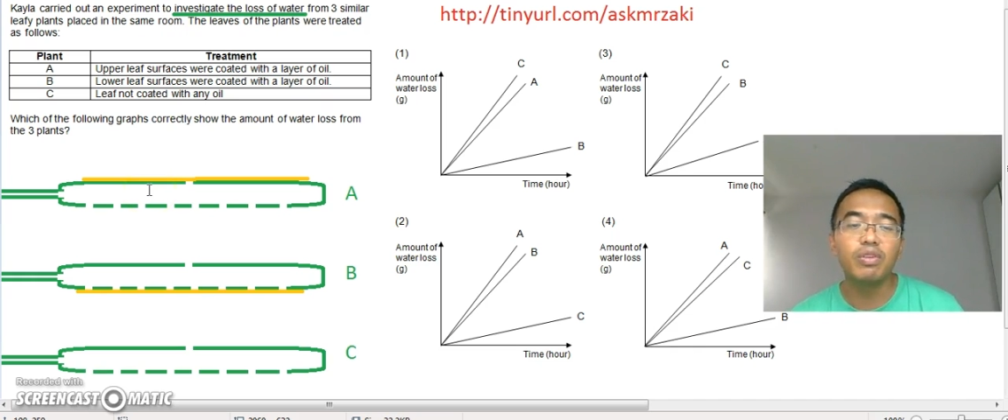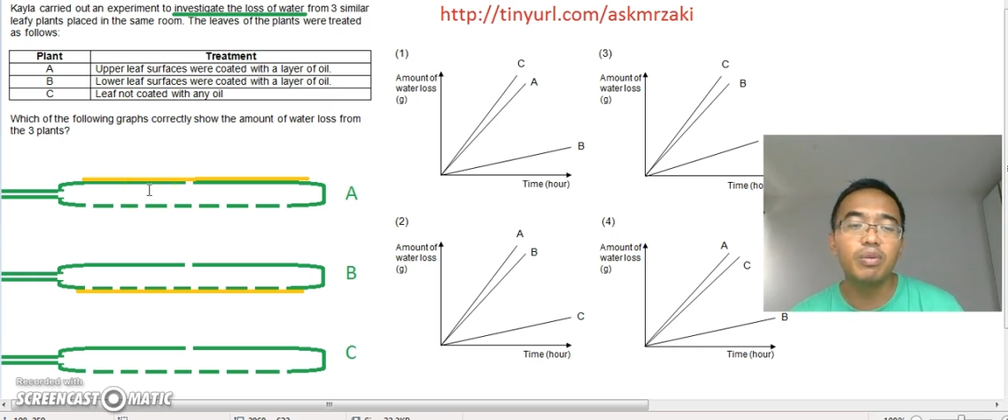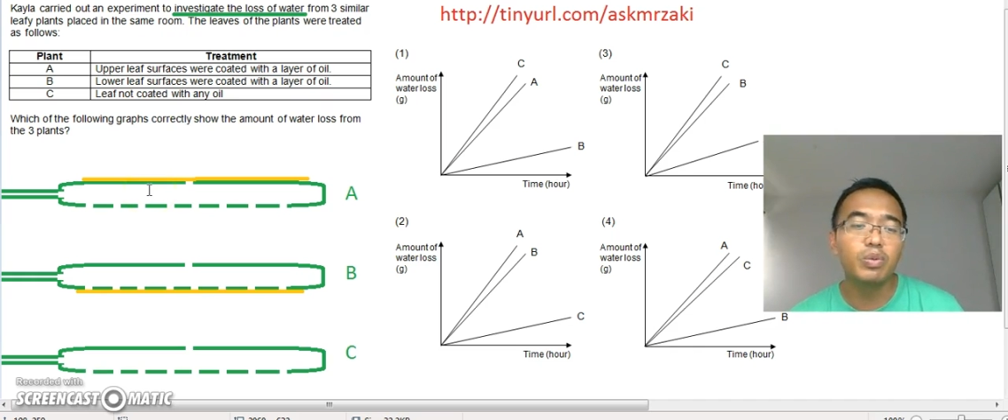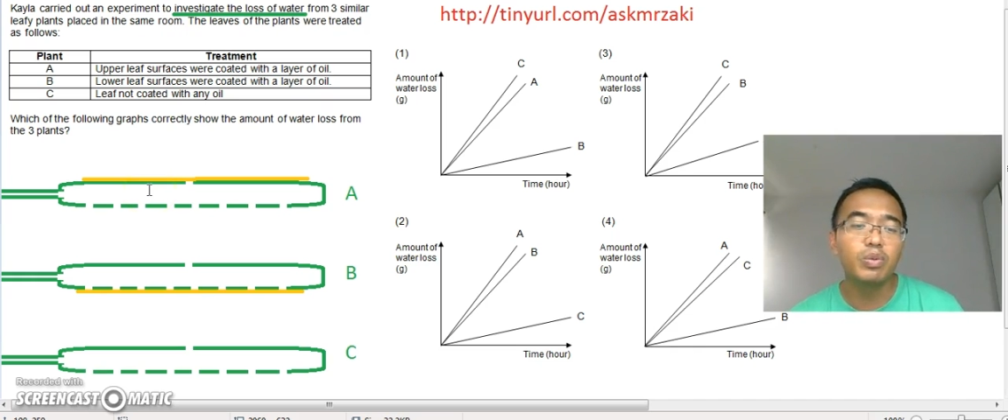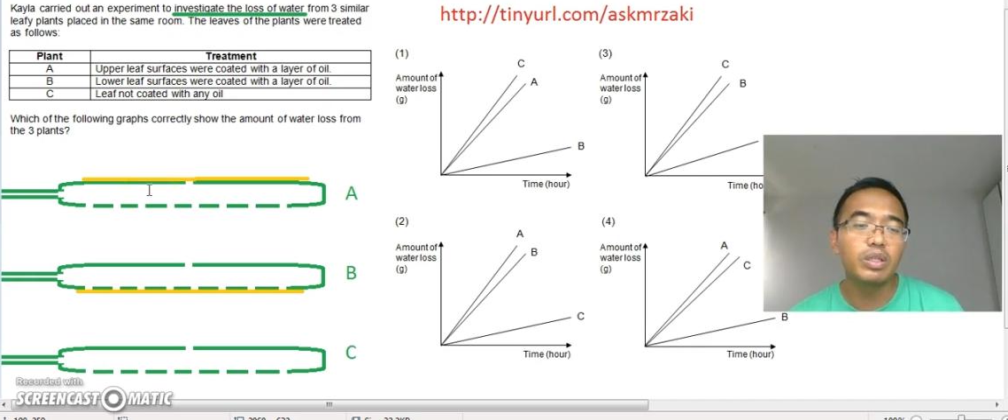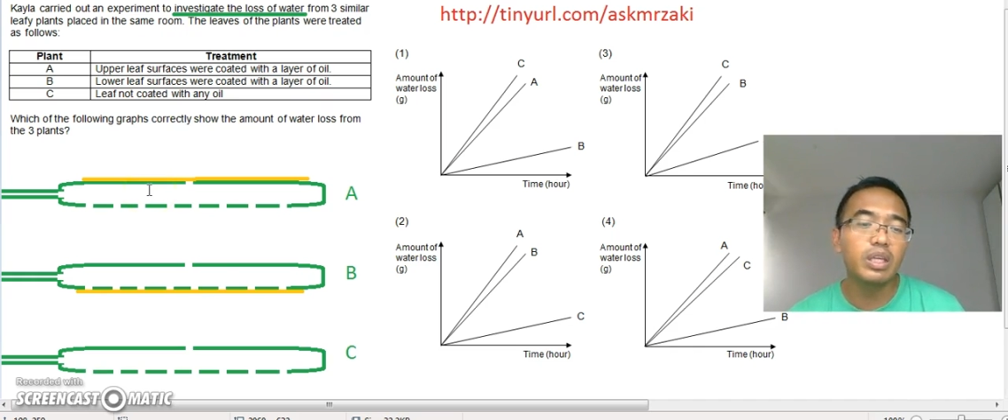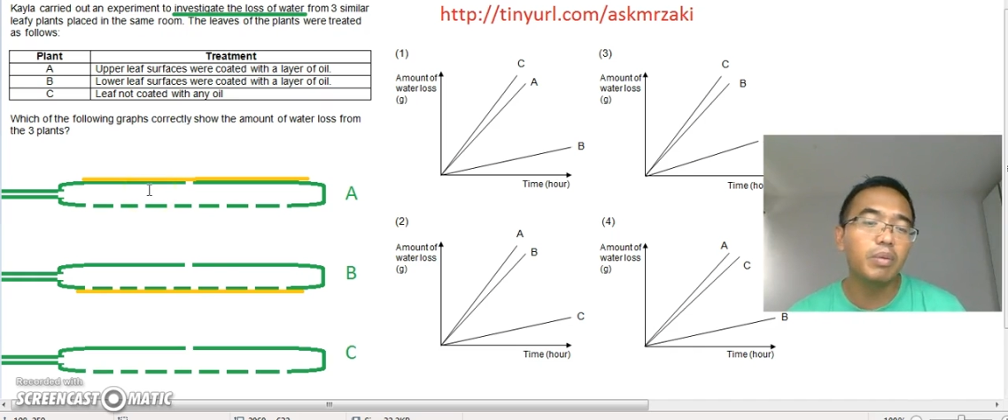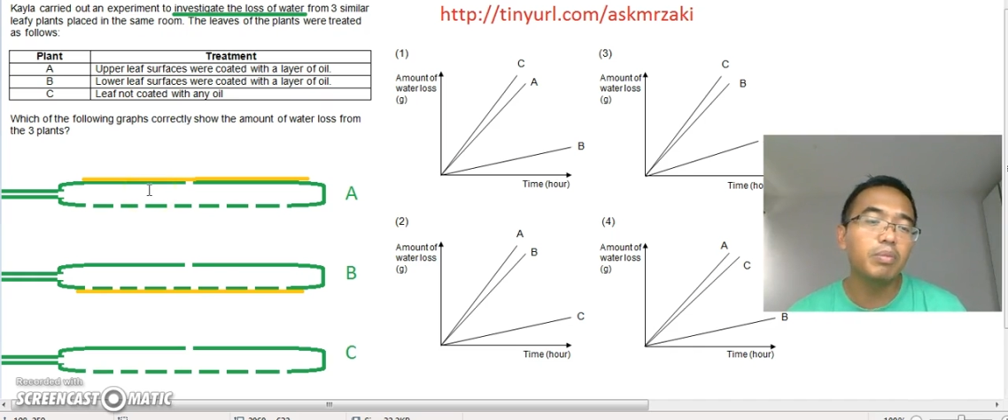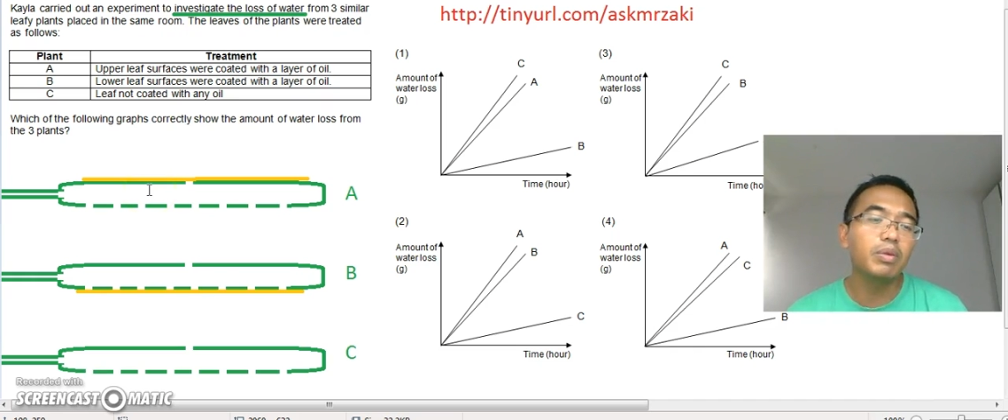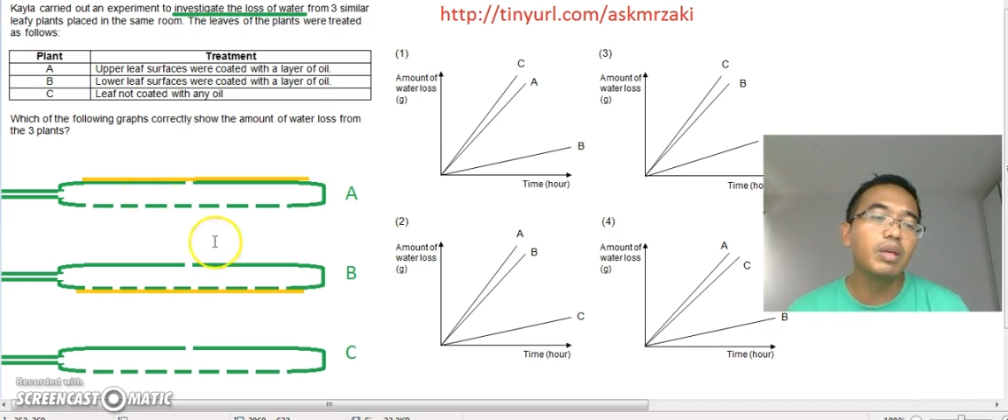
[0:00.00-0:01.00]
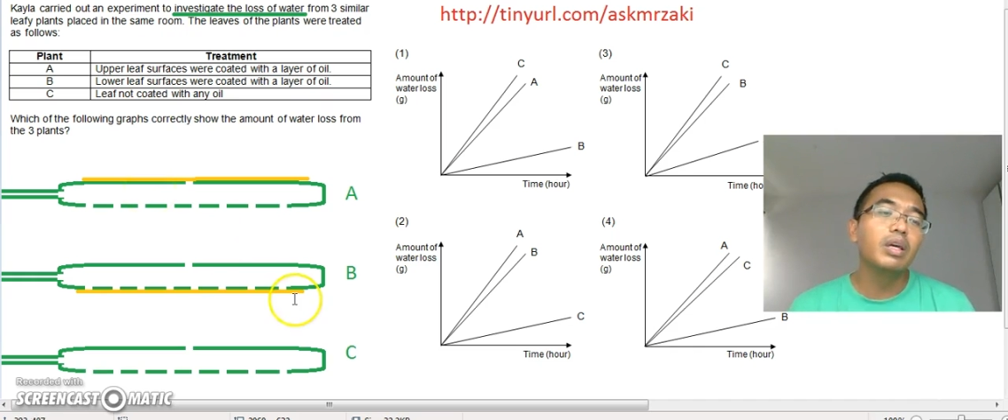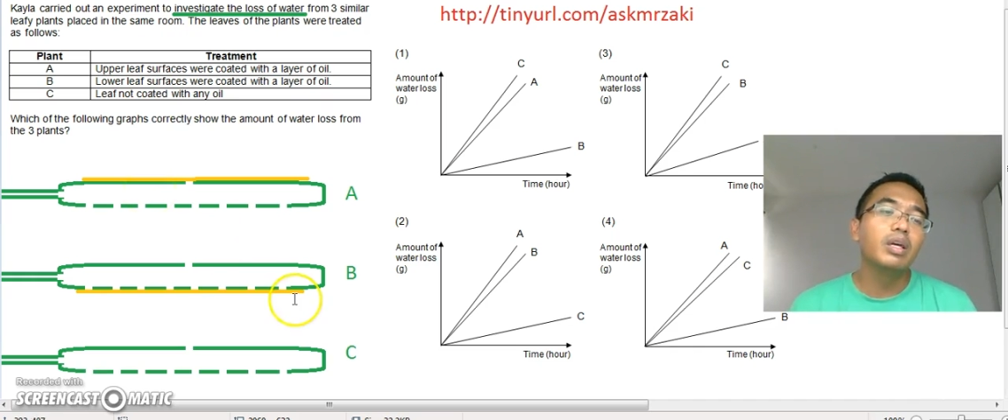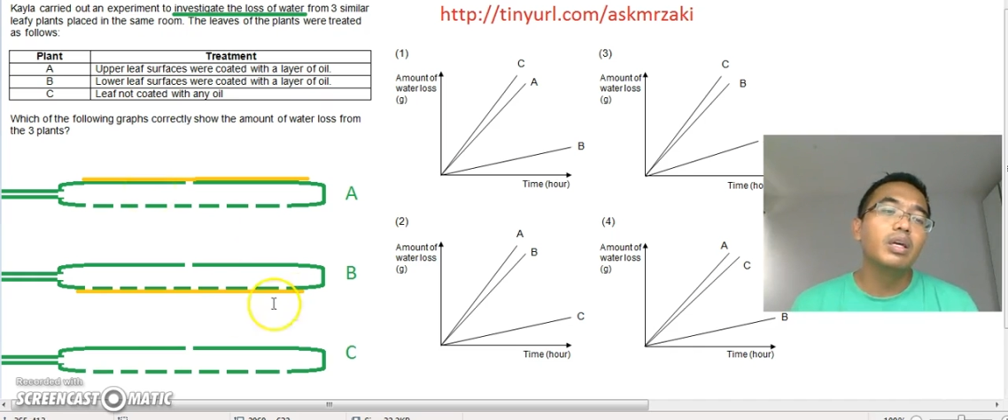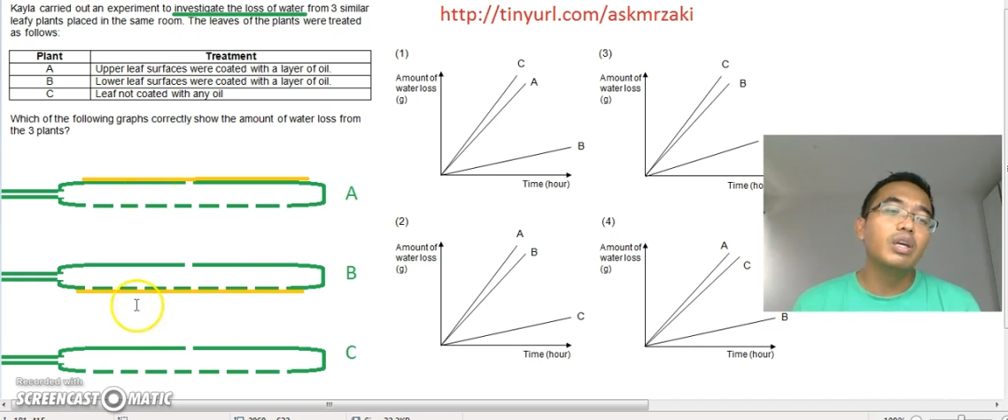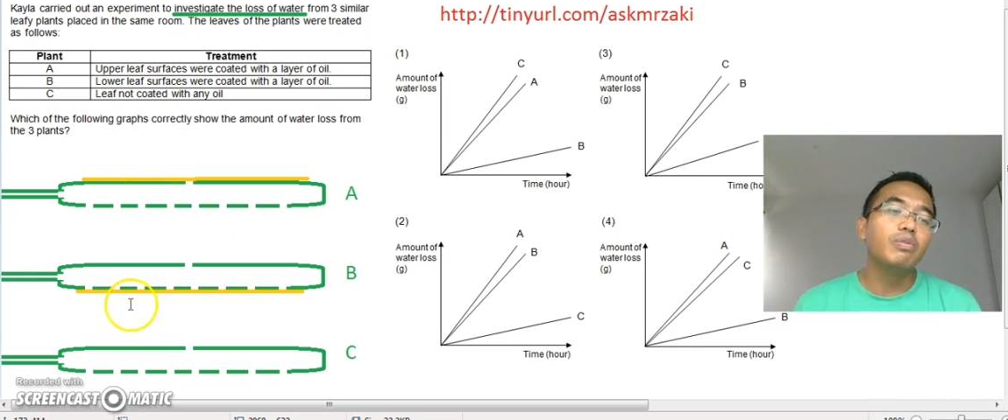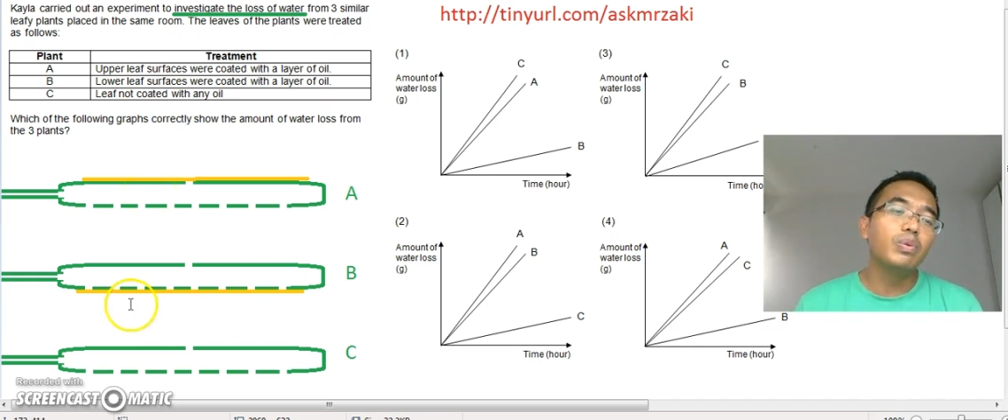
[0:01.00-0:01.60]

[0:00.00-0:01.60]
vapor to escape. If